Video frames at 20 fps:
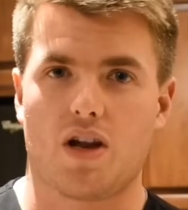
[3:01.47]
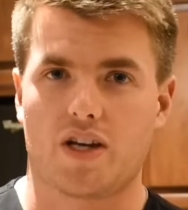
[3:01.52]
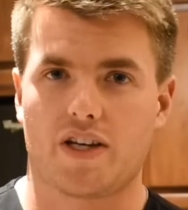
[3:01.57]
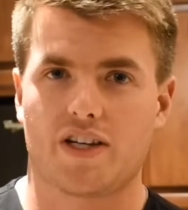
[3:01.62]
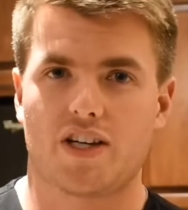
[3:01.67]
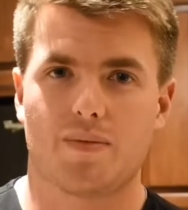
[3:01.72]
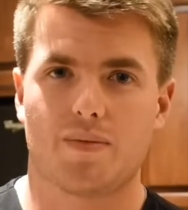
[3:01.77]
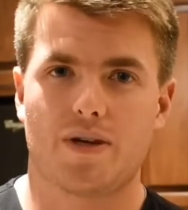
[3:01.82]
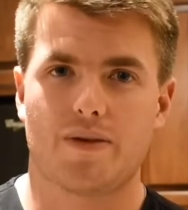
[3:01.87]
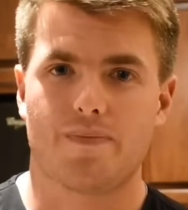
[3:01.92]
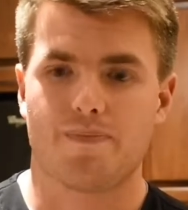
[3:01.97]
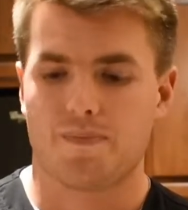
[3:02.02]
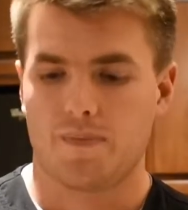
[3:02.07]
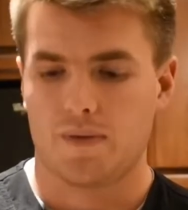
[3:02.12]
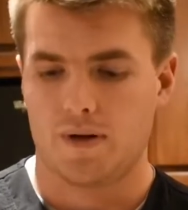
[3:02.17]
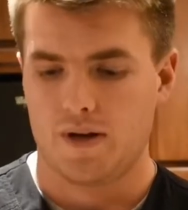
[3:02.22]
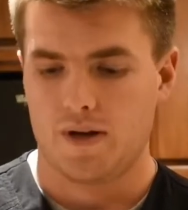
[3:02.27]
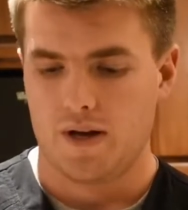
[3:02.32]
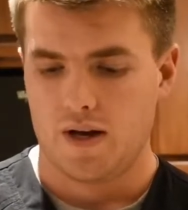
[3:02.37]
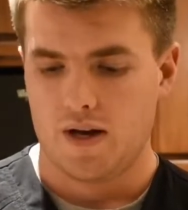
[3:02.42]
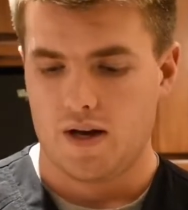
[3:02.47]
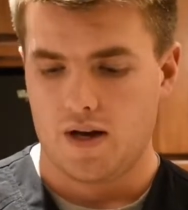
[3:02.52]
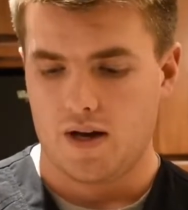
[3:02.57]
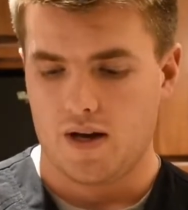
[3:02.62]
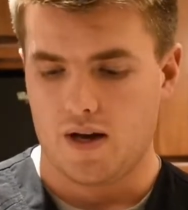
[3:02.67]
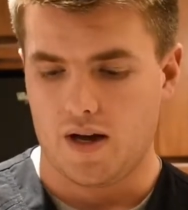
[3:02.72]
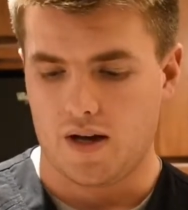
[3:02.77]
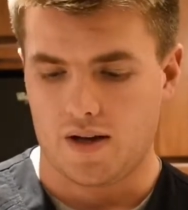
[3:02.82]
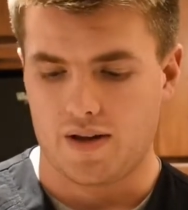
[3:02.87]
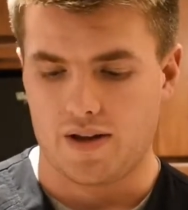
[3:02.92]
lucky to me.
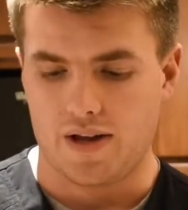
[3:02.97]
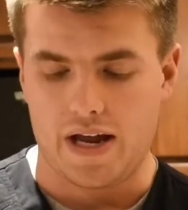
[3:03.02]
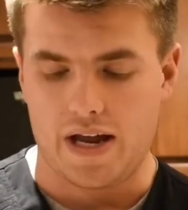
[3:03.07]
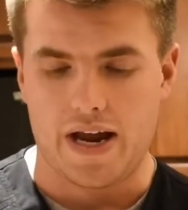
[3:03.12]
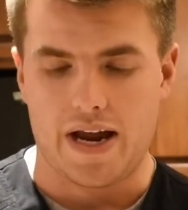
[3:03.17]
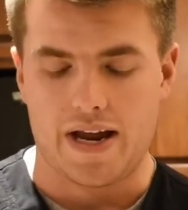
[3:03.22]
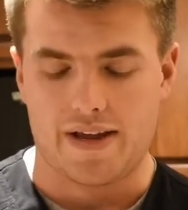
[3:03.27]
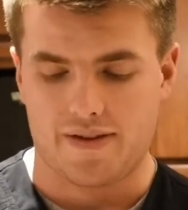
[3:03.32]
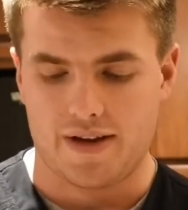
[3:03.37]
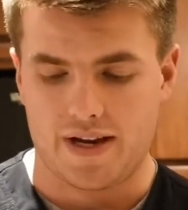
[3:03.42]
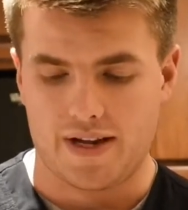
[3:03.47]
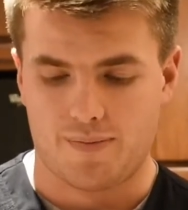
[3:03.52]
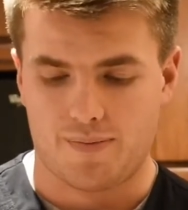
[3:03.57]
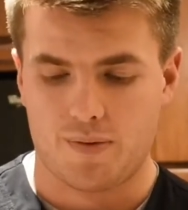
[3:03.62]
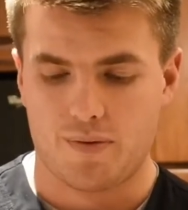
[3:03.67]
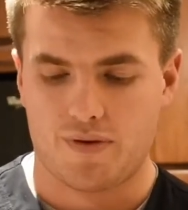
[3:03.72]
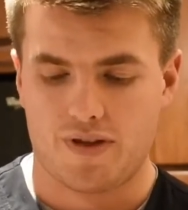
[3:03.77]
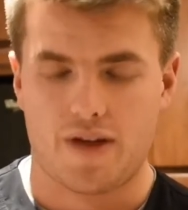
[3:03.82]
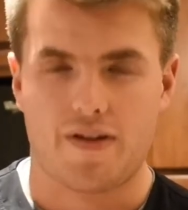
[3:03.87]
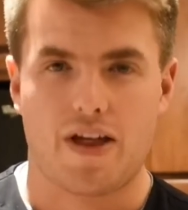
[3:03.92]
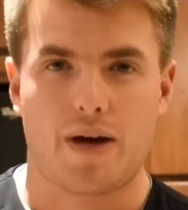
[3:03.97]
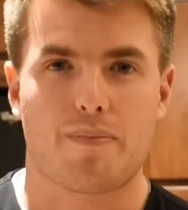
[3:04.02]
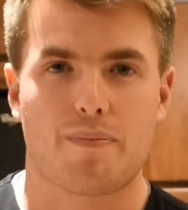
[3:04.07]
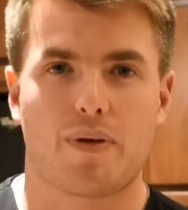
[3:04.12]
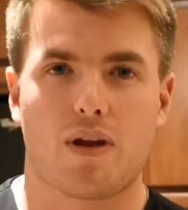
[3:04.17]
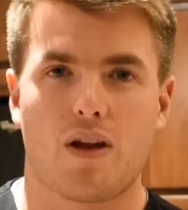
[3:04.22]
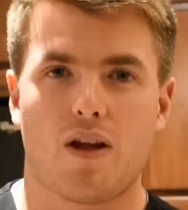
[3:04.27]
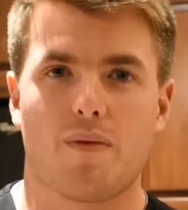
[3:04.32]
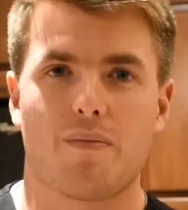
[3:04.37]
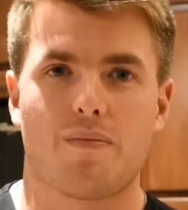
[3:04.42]
Uh, it's, it's pretty much that, that
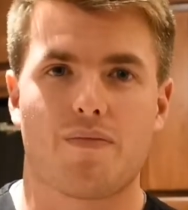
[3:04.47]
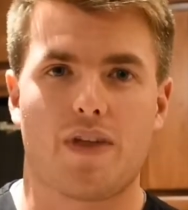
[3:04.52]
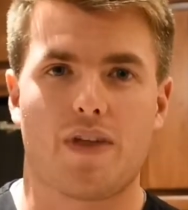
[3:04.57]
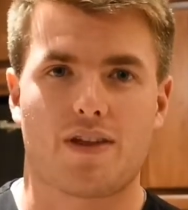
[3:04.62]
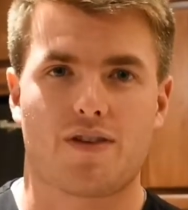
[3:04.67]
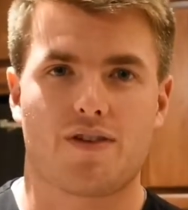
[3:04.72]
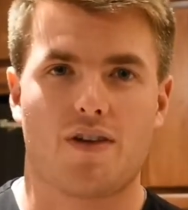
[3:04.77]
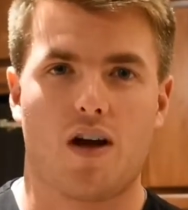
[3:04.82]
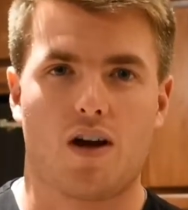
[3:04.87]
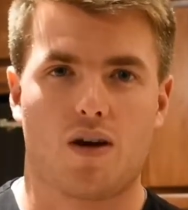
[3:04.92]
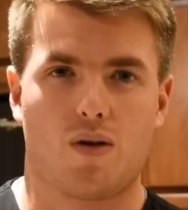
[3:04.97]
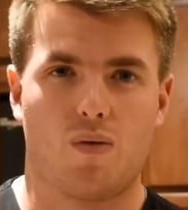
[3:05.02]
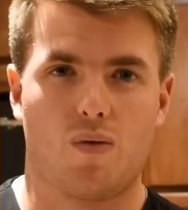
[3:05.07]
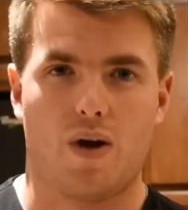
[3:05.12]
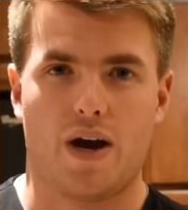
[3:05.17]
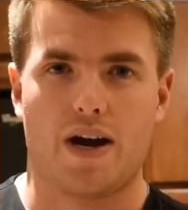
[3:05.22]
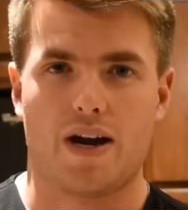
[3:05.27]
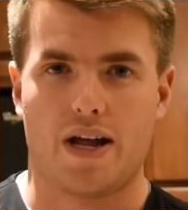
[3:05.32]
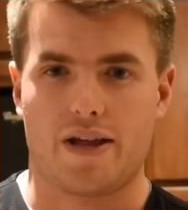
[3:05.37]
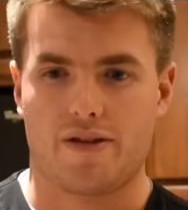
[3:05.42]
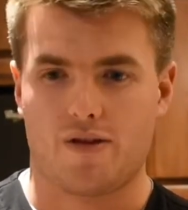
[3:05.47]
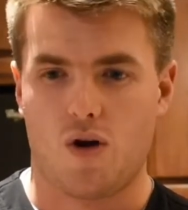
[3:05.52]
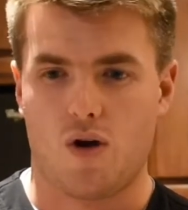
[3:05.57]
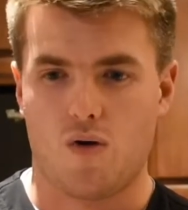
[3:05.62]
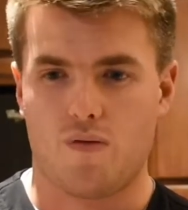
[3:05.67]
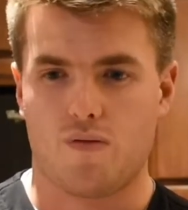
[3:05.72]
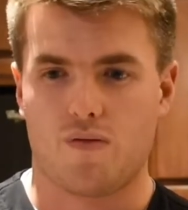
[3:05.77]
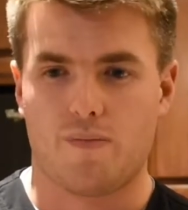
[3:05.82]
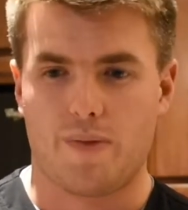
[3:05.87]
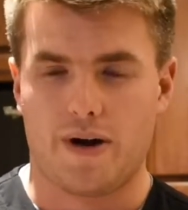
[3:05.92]
plum that's not quite as
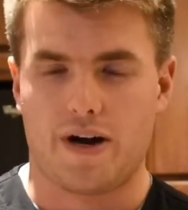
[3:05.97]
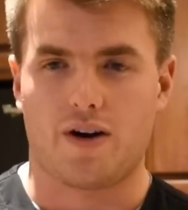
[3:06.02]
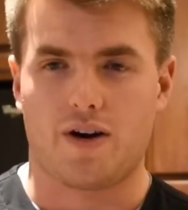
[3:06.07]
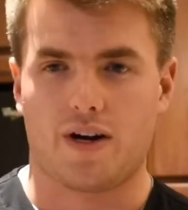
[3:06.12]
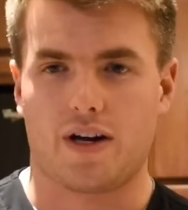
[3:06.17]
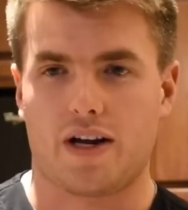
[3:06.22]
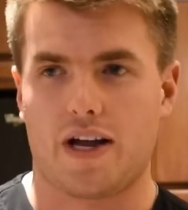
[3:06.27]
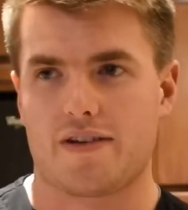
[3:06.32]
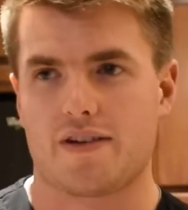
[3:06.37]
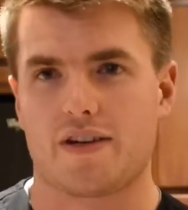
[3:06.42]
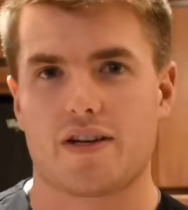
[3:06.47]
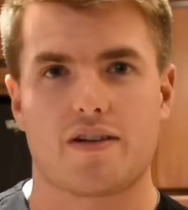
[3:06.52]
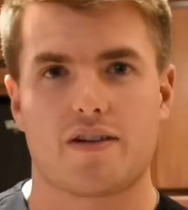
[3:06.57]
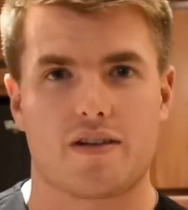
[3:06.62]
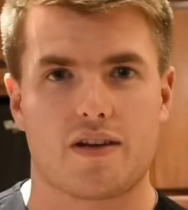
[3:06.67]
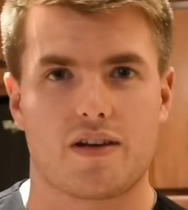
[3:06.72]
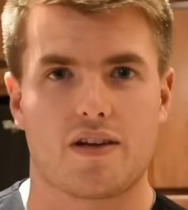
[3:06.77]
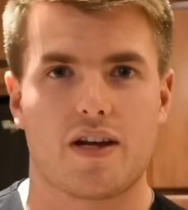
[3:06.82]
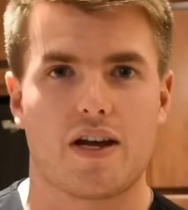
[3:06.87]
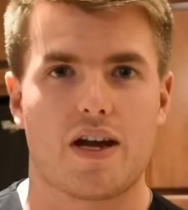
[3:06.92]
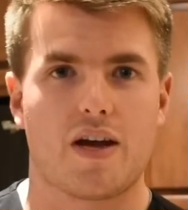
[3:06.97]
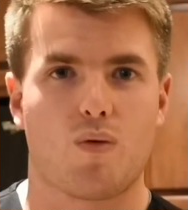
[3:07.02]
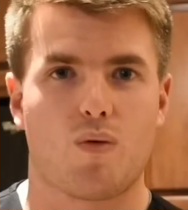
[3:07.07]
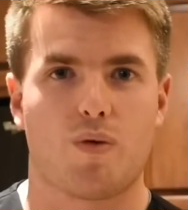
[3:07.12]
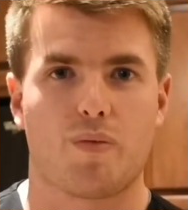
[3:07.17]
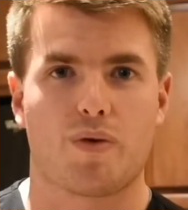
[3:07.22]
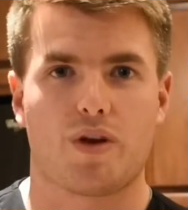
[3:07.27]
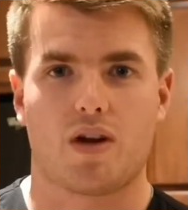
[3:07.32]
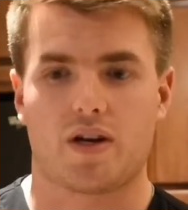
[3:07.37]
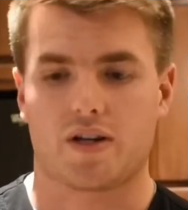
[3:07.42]
overbearing as it is in, in
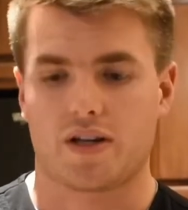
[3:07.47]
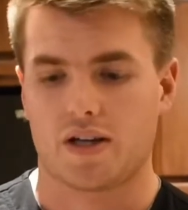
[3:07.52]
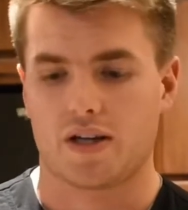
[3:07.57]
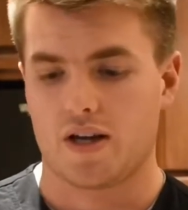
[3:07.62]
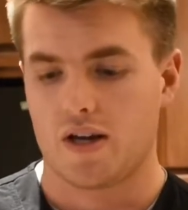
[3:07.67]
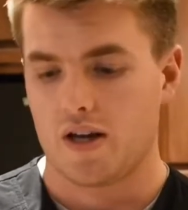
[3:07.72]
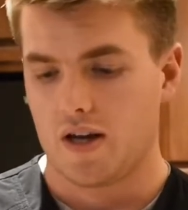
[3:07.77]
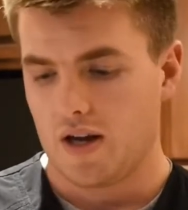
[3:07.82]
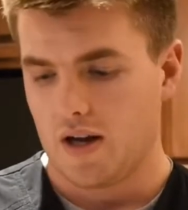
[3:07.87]
one million lucky,